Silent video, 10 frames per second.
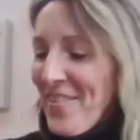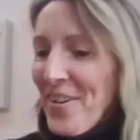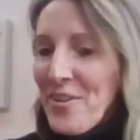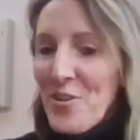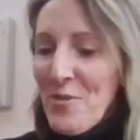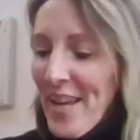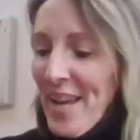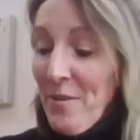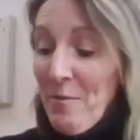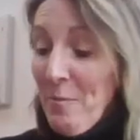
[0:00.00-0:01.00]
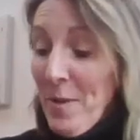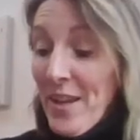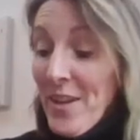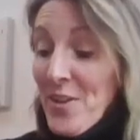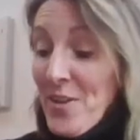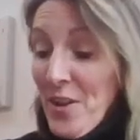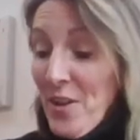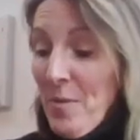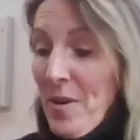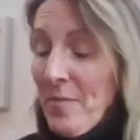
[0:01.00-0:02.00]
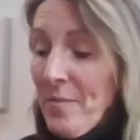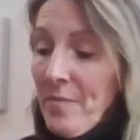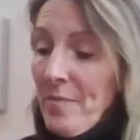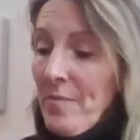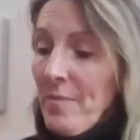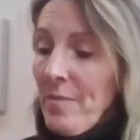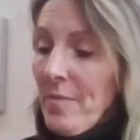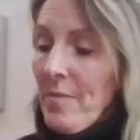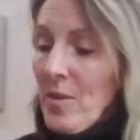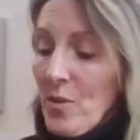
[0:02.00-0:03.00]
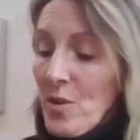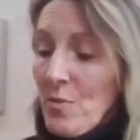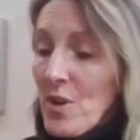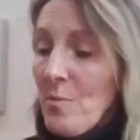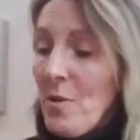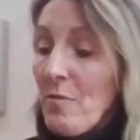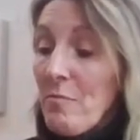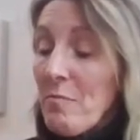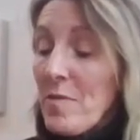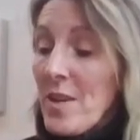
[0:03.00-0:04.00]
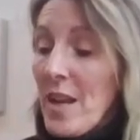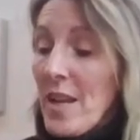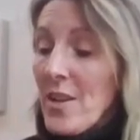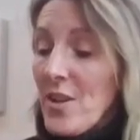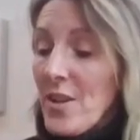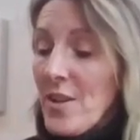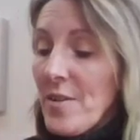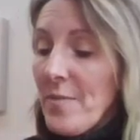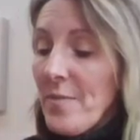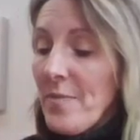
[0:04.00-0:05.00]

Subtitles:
phones ringing because you've been not switched them off. So let's just